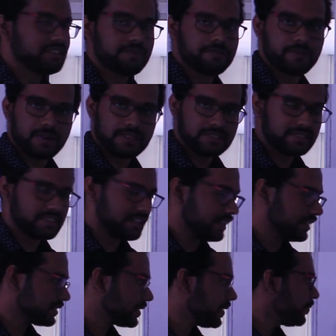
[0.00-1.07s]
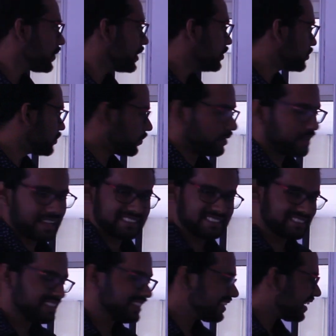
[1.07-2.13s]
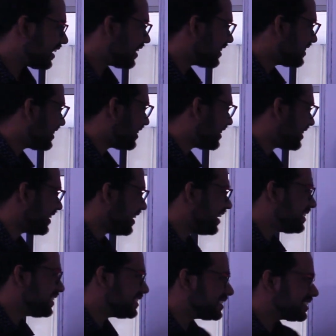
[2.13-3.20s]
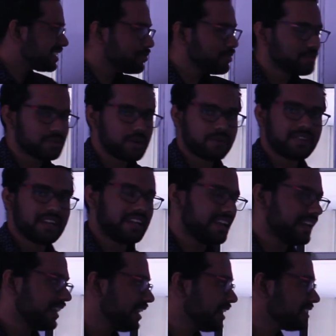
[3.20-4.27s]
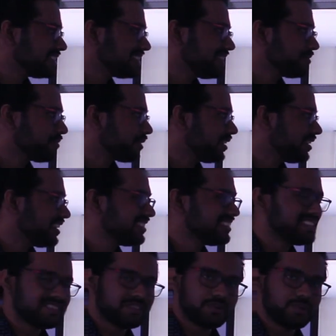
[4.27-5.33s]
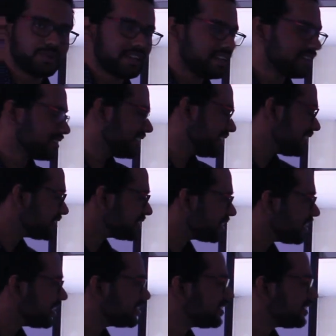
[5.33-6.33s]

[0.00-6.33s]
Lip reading: the first case. So we can see that the relative distribution of the area is different in these two cases. In this case